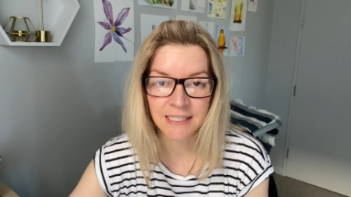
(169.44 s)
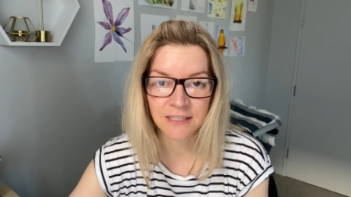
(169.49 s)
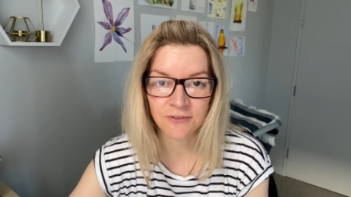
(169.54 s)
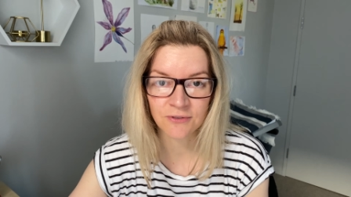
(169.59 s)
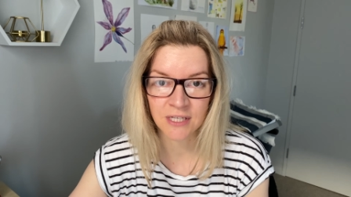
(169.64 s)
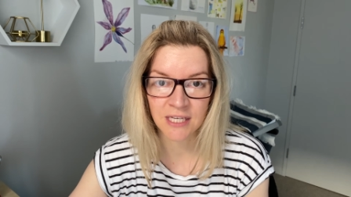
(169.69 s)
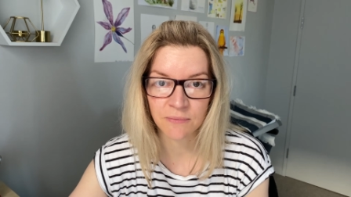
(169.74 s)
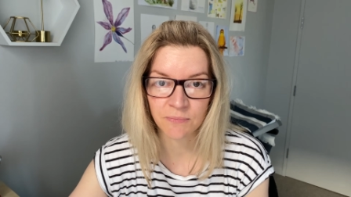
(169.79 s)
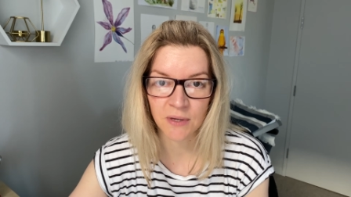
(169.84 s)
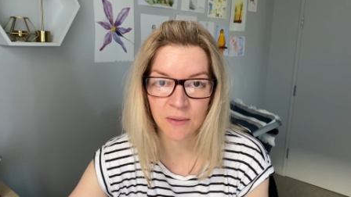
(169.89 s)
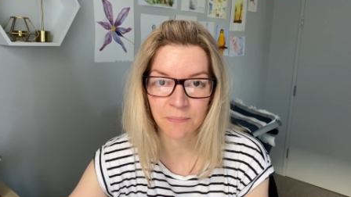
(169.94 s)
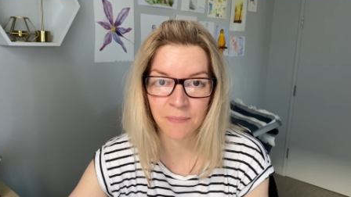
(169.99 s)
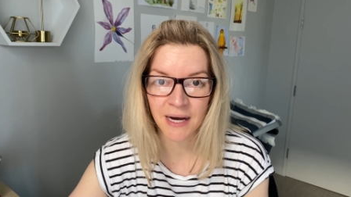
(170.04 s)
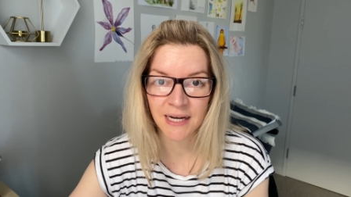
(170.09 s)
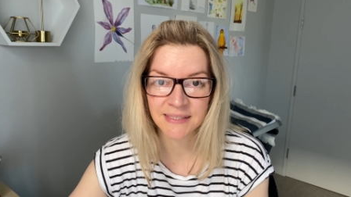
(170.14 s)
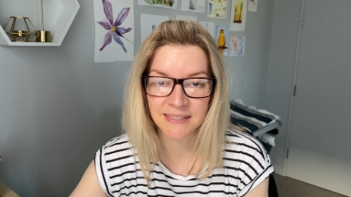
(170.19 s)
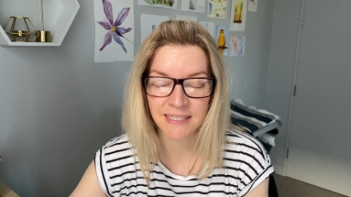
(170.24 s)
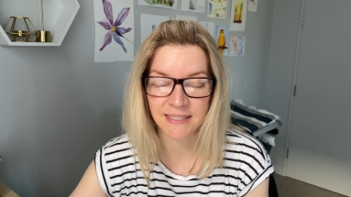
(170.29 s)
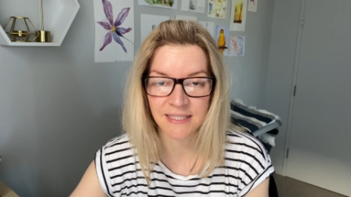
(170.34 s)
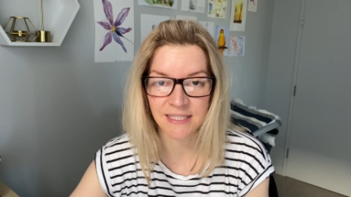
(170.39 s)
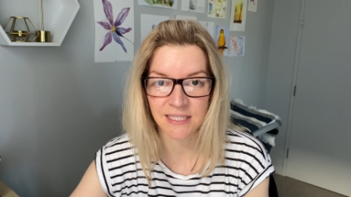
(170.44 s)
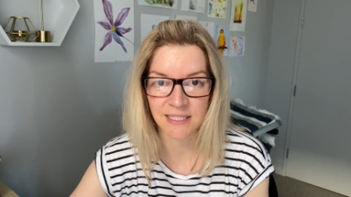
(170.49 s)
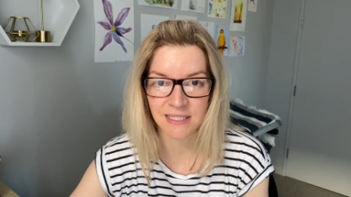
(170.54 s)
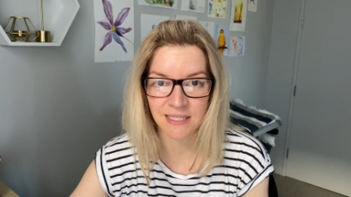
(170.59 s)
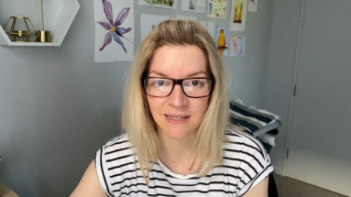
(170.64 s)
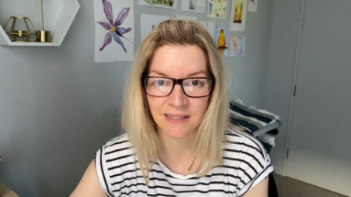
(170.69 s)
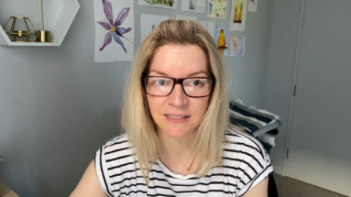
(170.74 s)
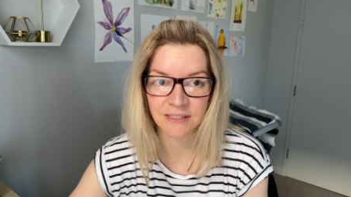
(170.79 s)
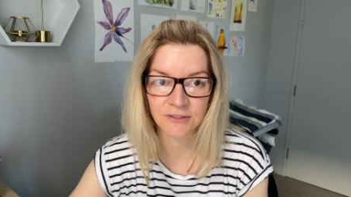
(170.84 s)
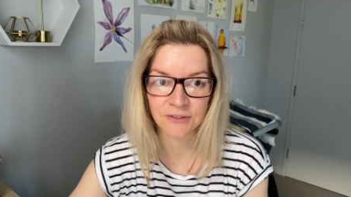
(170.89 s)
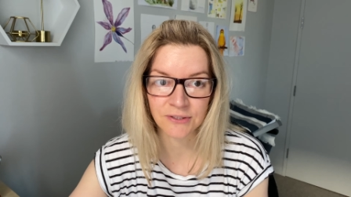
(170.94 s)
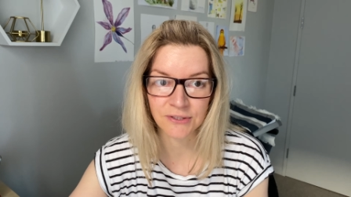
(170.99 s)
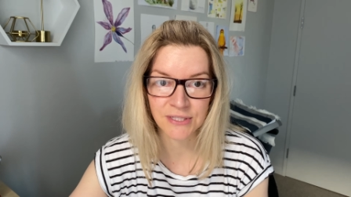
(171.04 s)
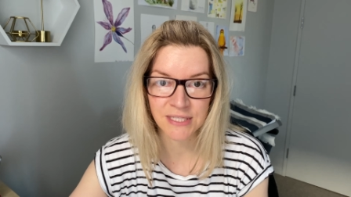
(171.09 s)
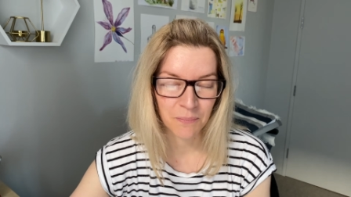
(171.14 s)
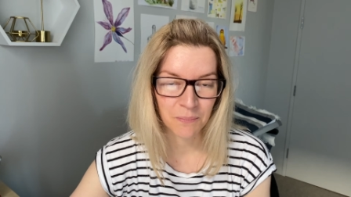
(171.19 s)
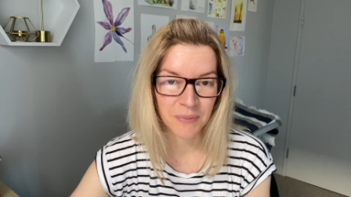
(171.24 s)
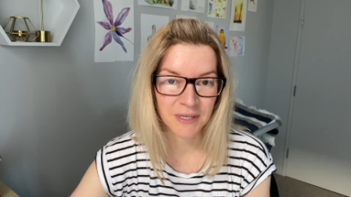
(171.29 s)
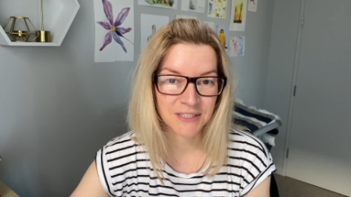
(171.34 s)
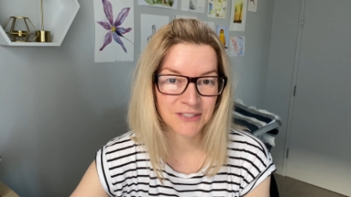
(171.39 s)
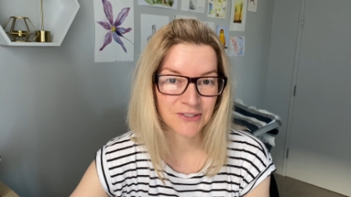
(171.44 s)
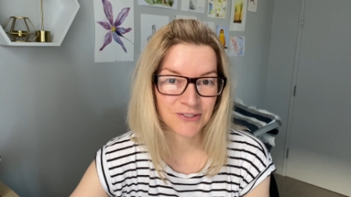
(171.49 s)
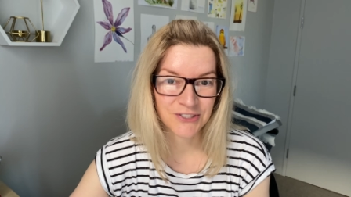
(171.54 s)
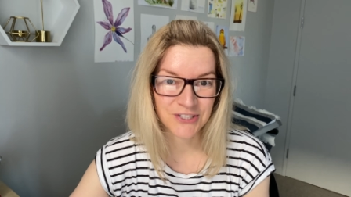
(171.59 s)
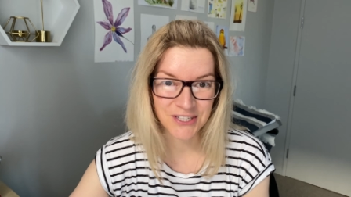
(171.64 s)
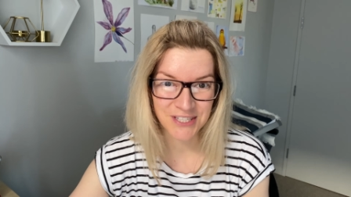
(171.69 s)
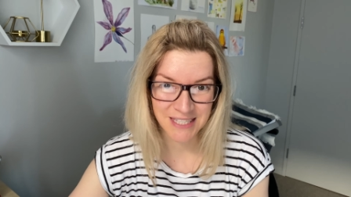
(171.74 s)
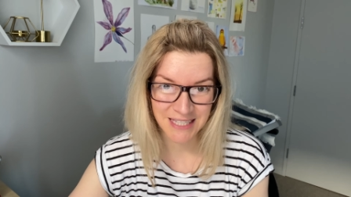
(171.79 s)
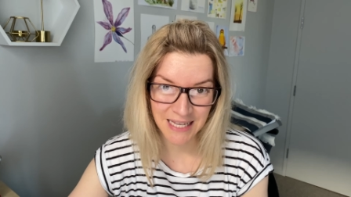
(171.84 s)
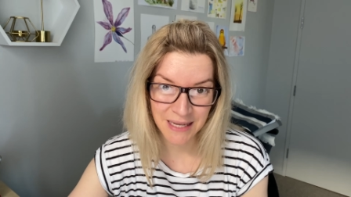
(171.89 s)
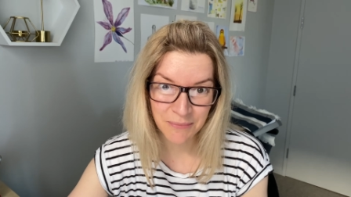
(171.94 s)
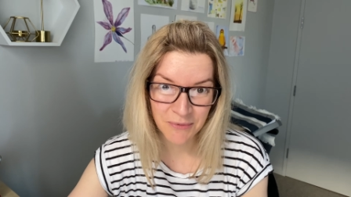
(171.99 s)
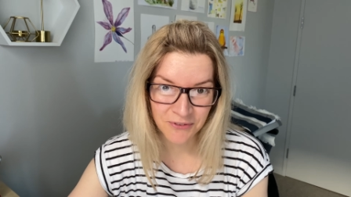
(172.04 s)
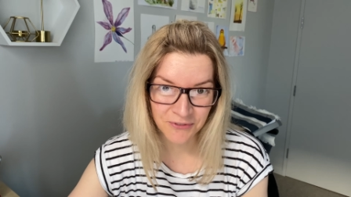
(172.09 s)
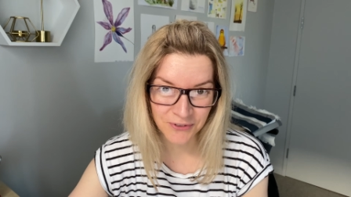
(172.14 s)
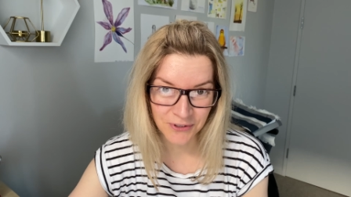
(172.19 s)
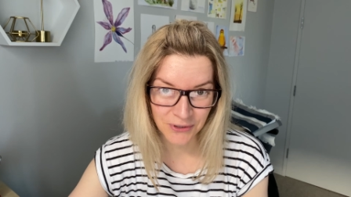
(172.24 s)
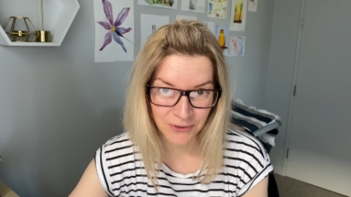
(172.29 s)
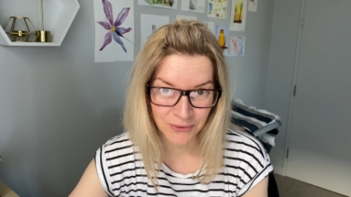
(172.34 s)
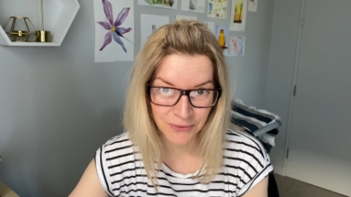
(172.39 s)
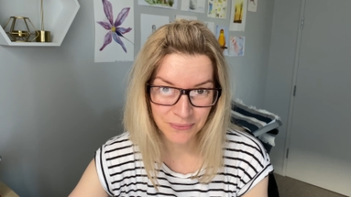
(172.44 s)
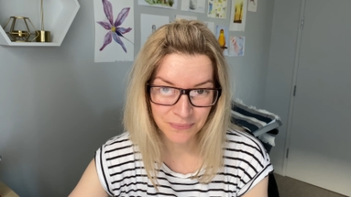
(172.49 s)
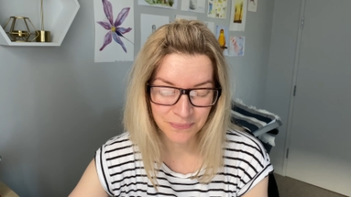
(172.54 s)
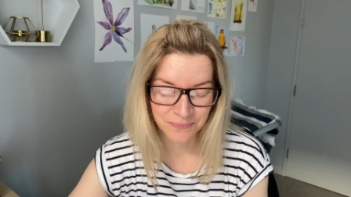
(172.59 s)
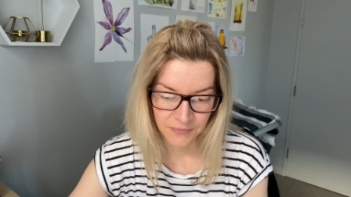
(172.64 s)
to keep in mind as designers, but to just name a few,